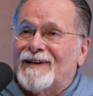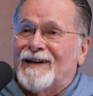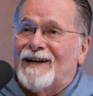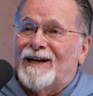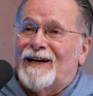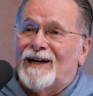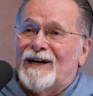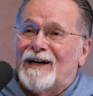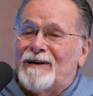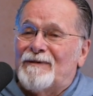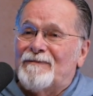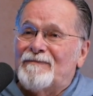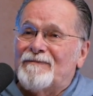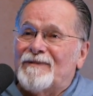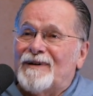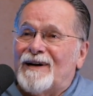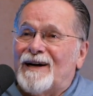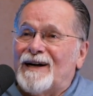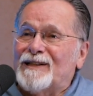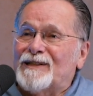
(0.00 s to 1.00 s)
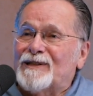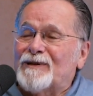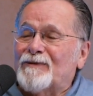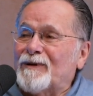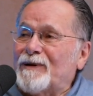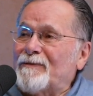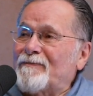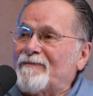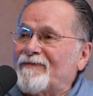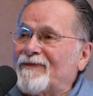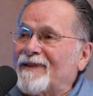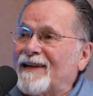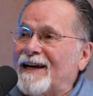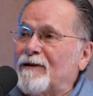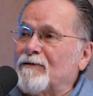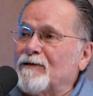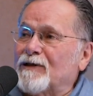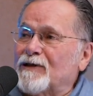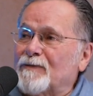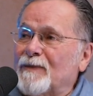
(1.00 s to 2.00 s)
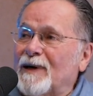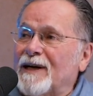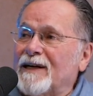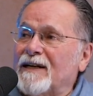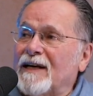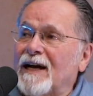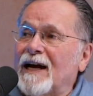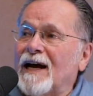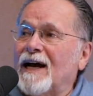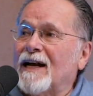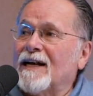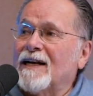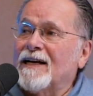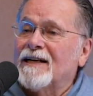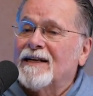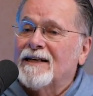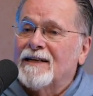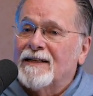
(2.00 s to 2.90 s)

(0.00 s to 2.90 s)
um, ice cream. That was my dad.